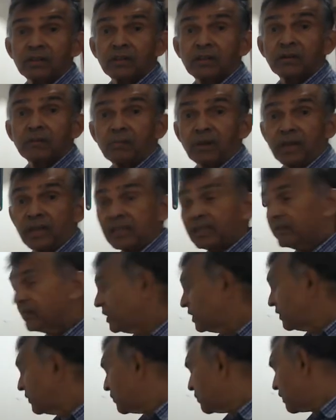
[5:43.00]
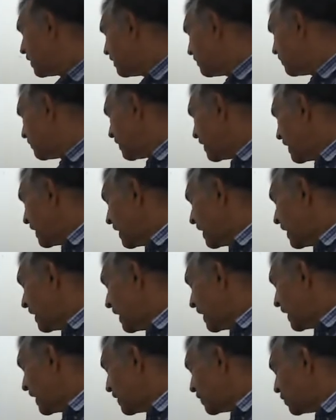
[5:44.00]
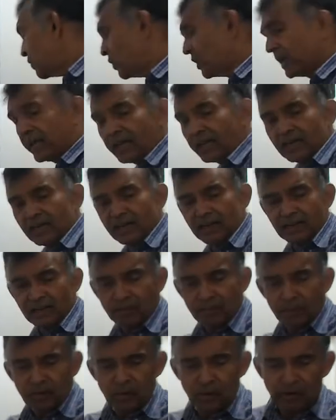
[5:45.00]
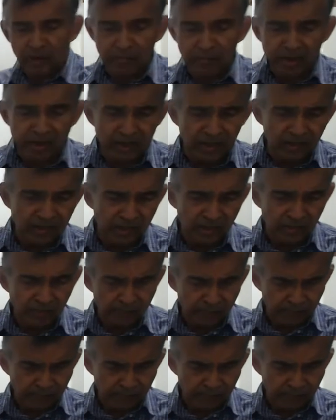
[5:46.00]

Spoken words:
Plug in the value of 12. And you will get, let me look at my answer.